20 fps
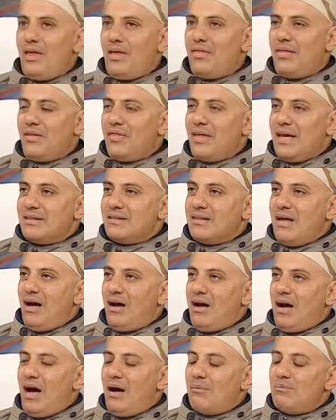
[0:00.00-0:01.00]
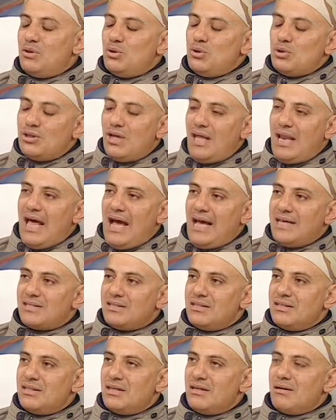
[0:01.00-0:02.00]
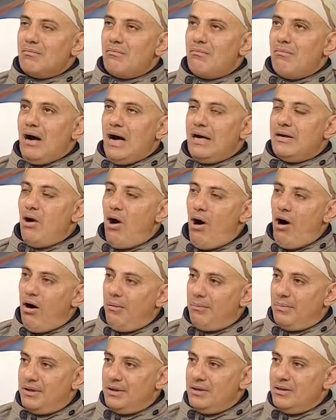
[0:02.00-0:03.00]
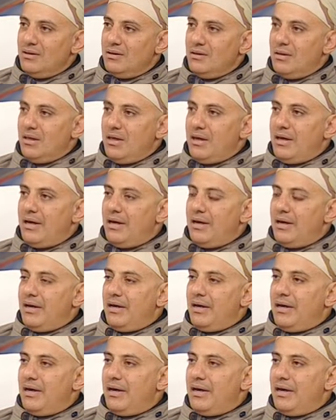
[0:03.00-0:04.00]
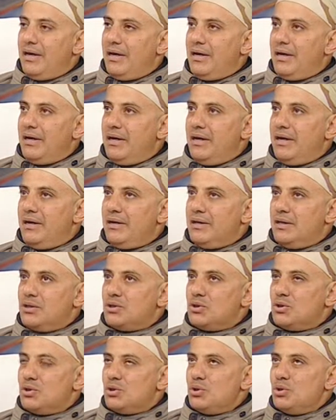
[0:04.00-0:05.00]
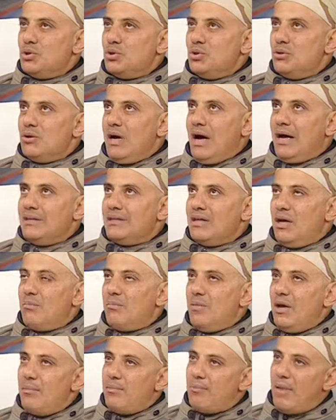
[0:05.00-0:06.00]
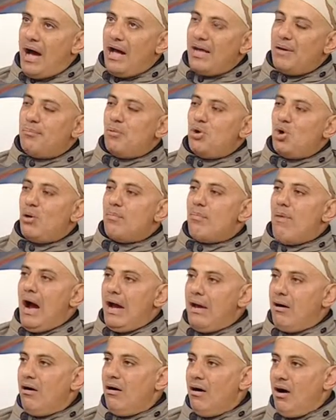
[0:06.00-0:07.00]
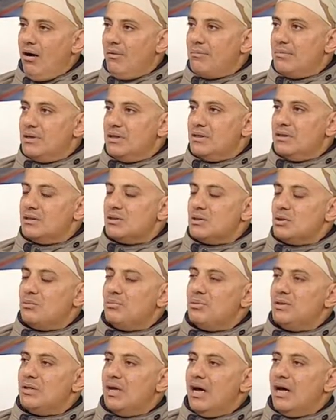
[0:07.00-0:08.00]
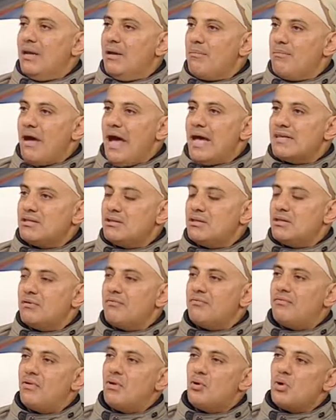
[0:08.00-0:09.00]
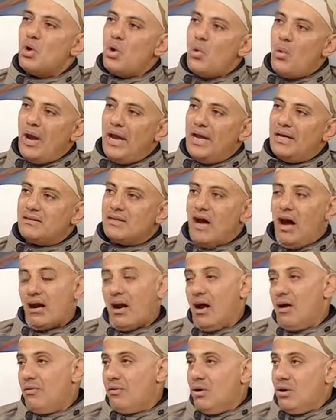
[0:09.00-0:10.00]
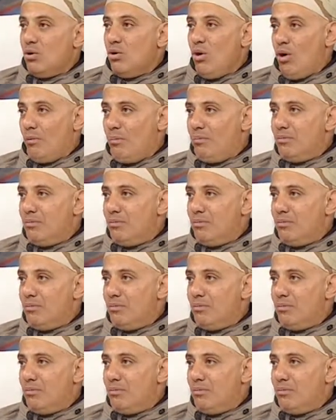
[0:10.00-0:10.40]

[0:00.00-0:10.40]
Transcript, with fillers: I think that uh, I'm utilizing my hobby uh, uh, to, and um, I employ my hobby to be an ambassador for Kuwait around the globe.